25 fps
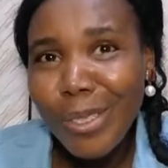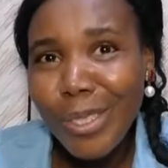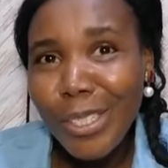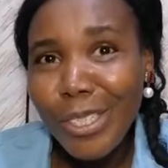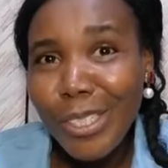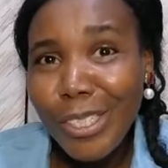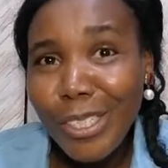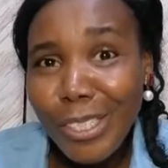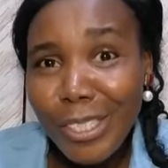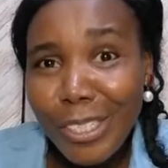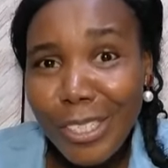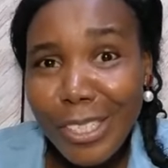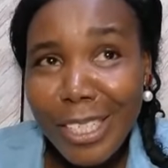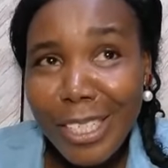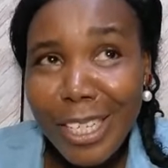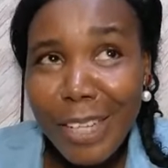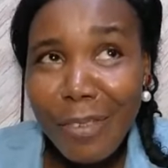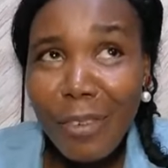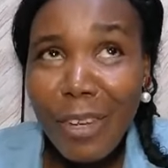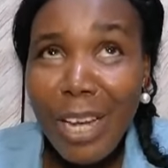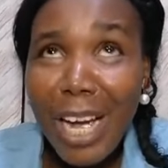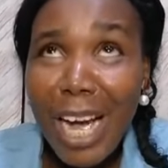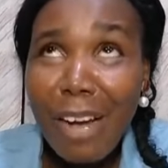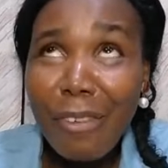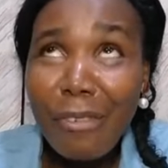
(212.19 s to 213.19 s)
Good.
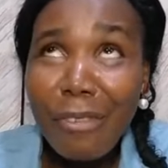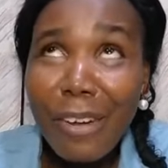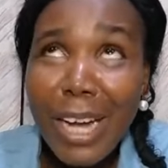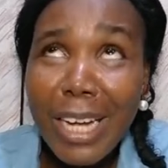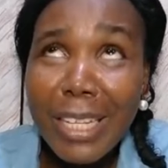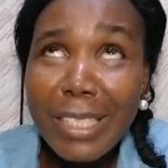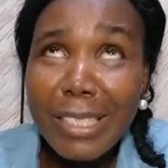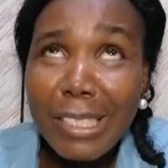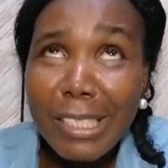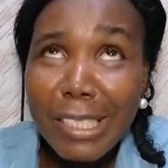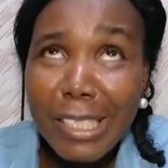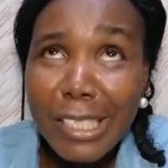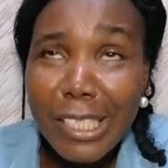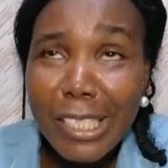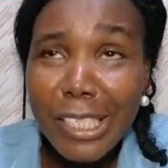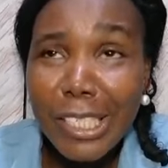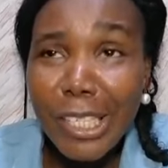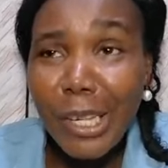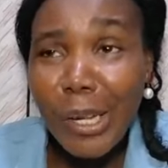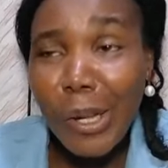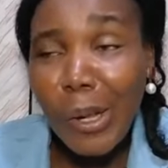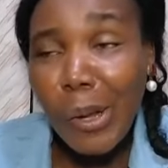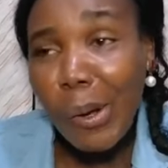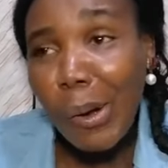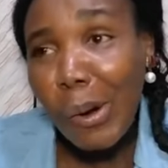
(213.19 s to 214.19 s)
If you have
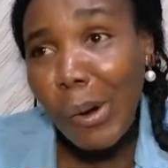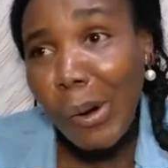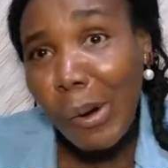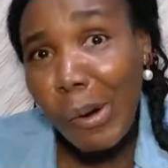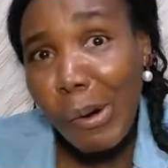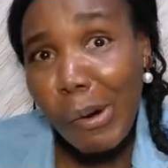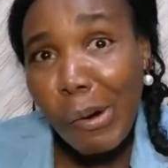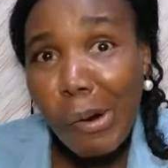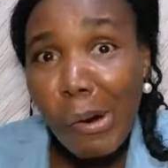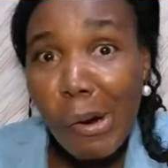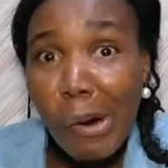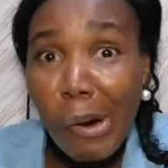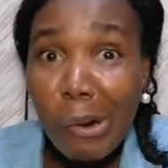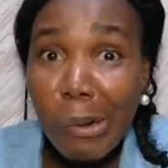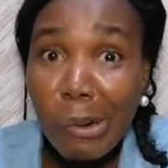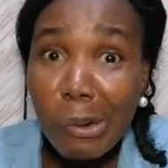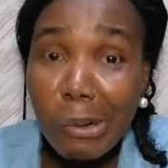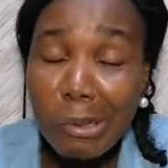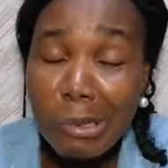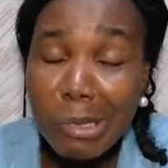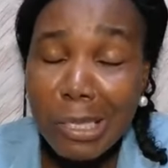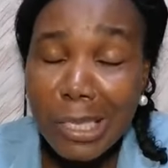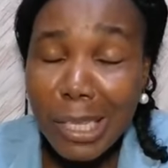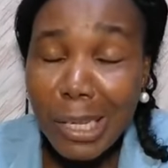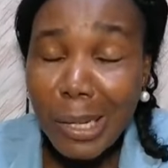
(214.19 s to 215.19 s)
aunties-in-law,
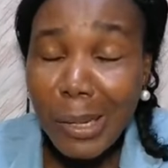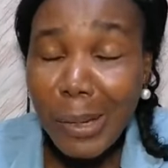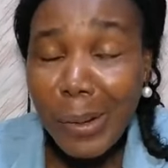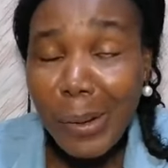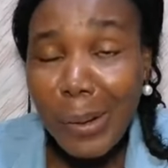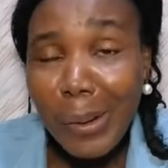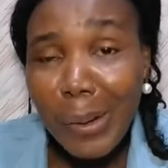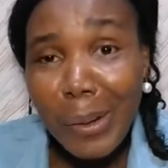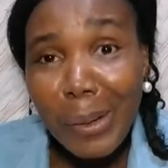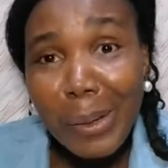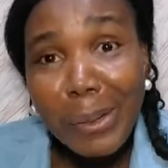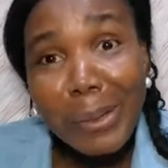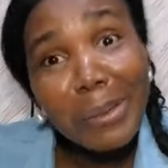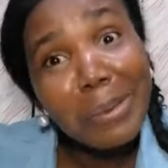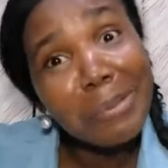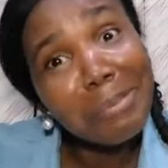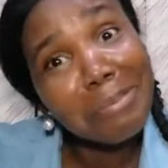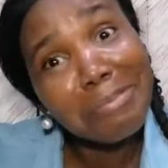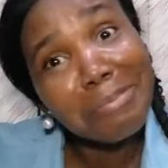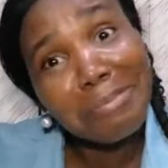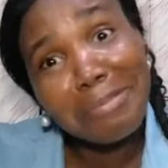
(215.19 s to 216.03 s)
uncles-in-law,